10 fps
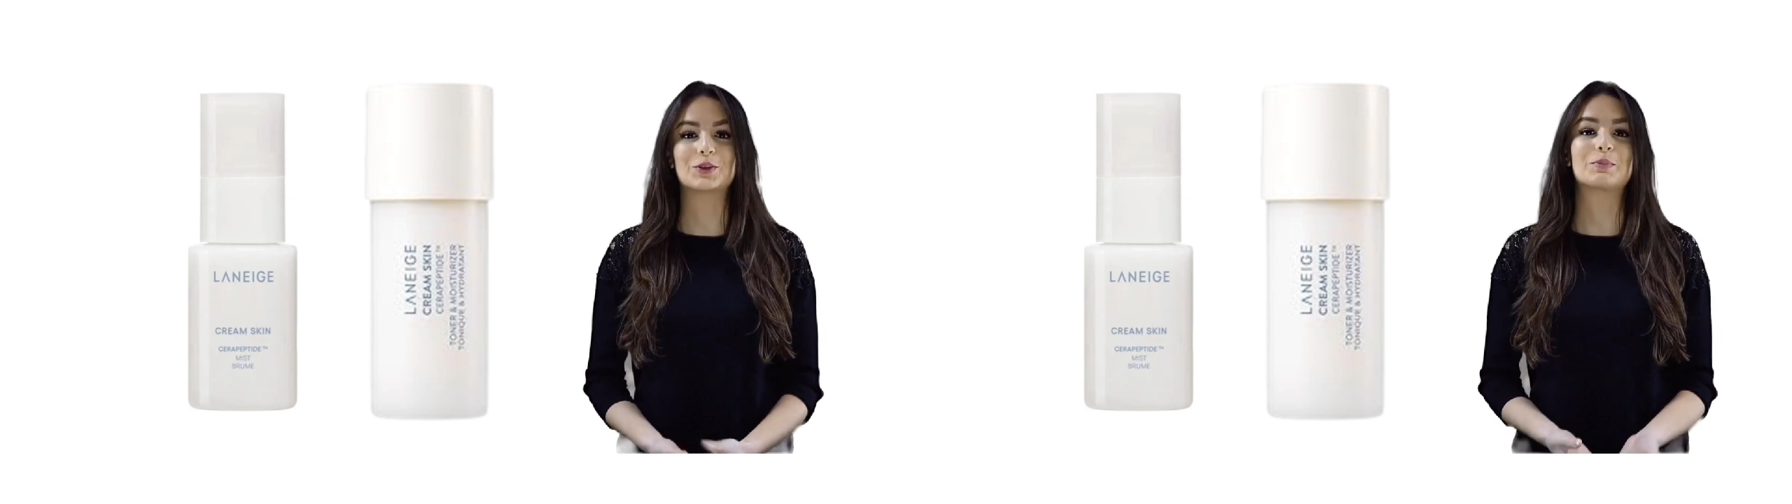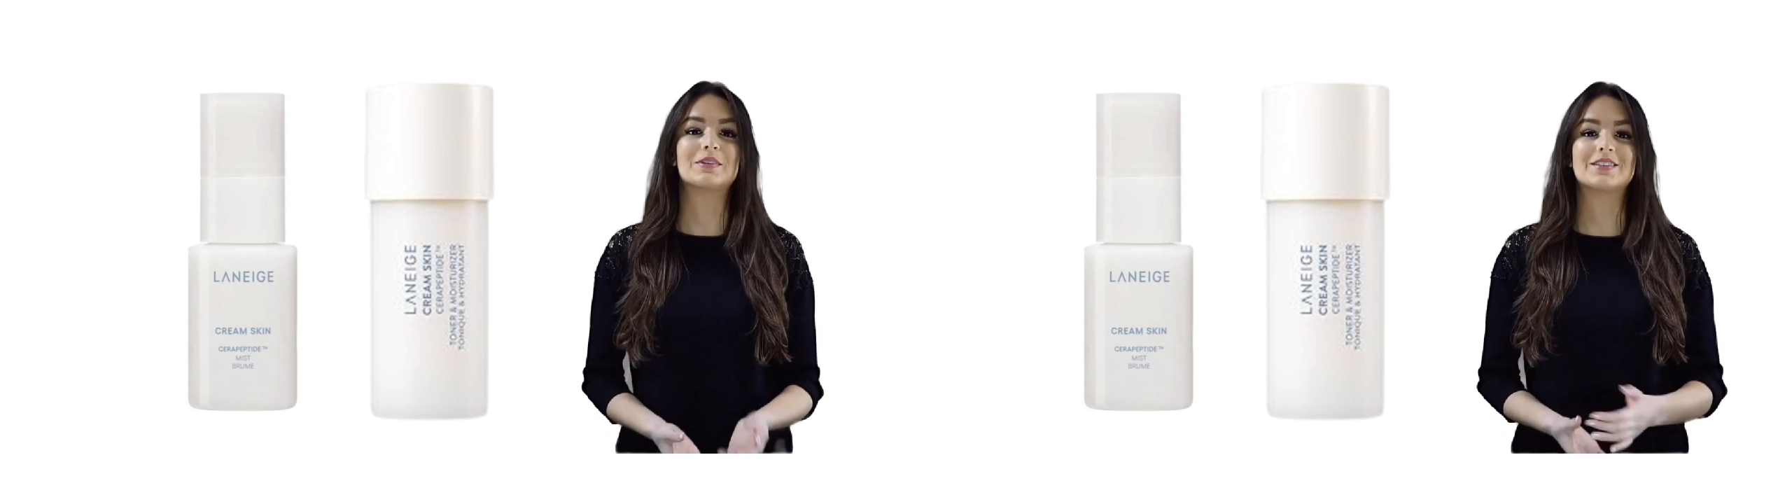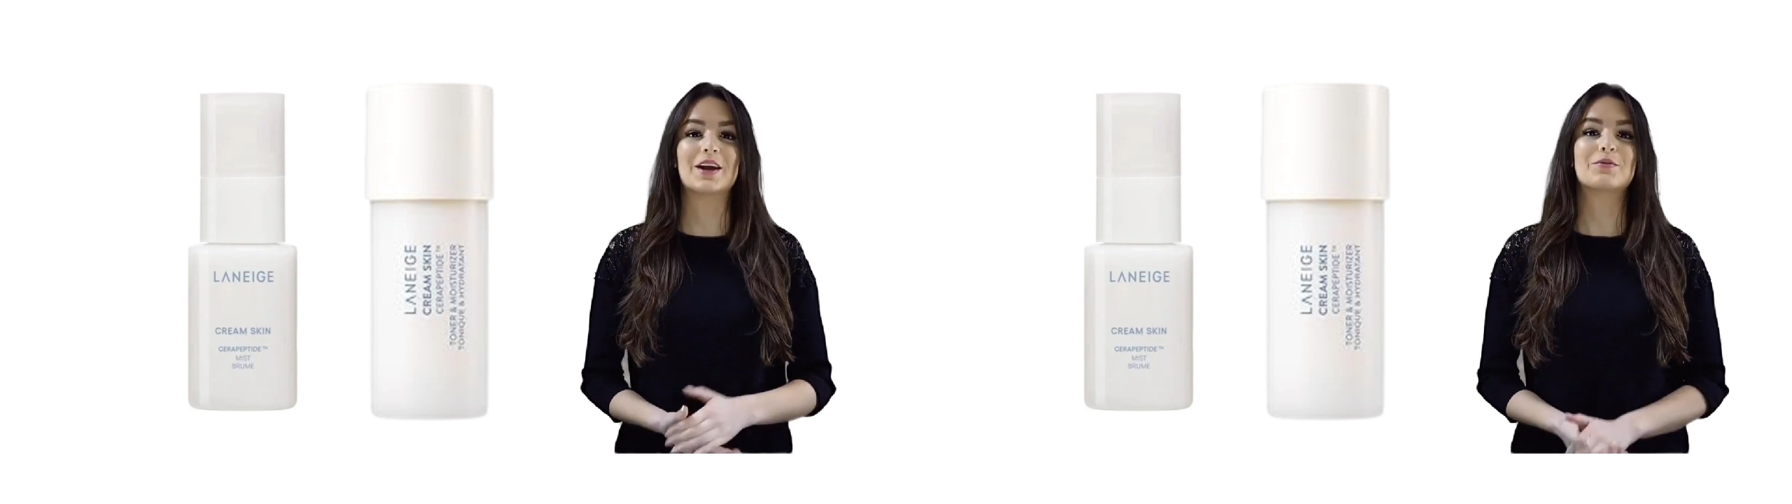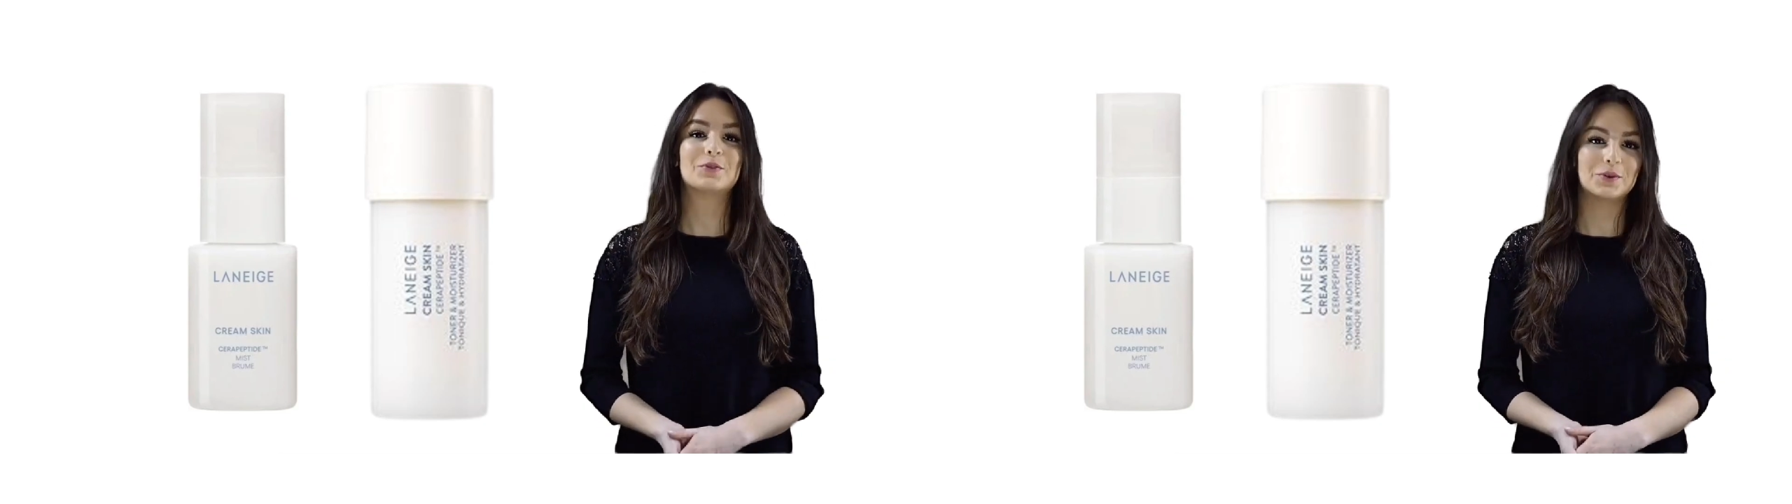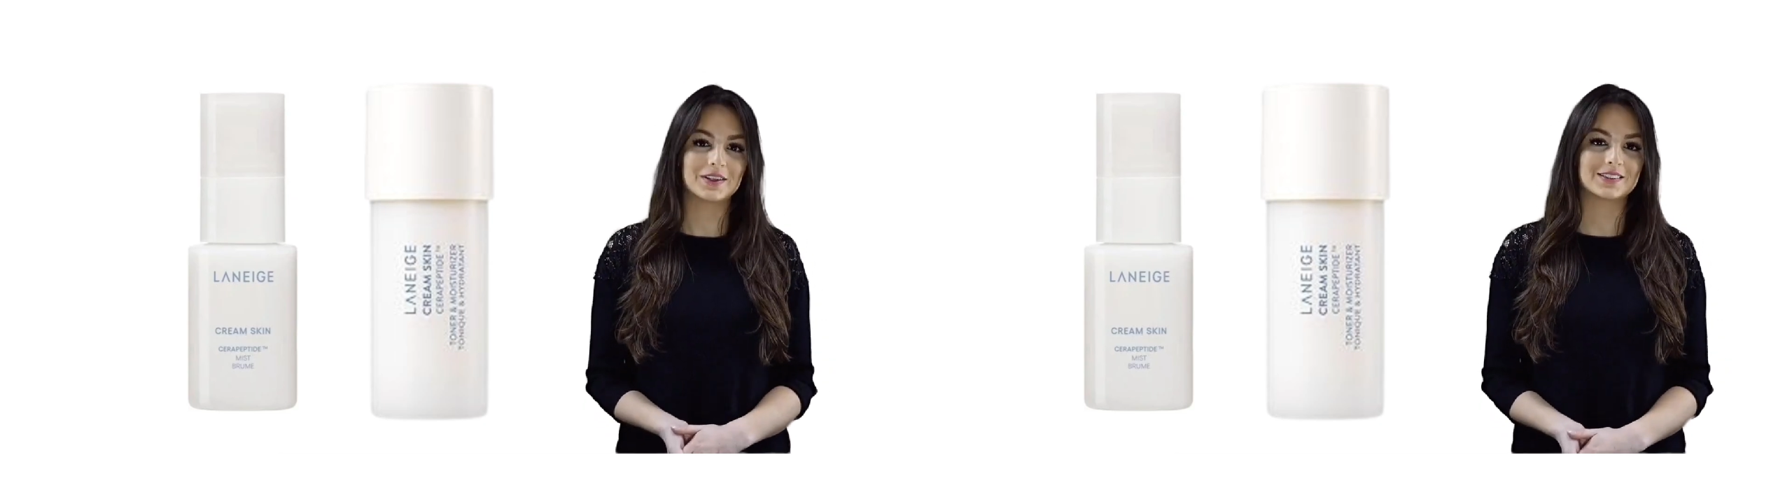It's
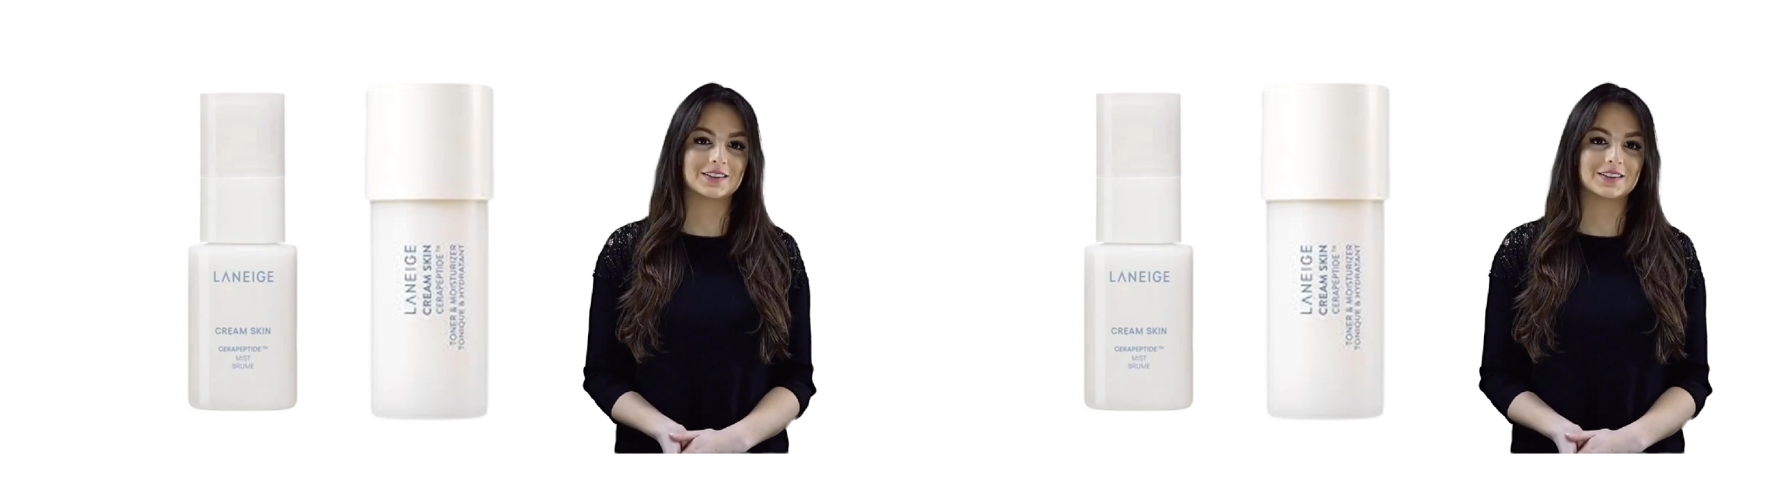actually an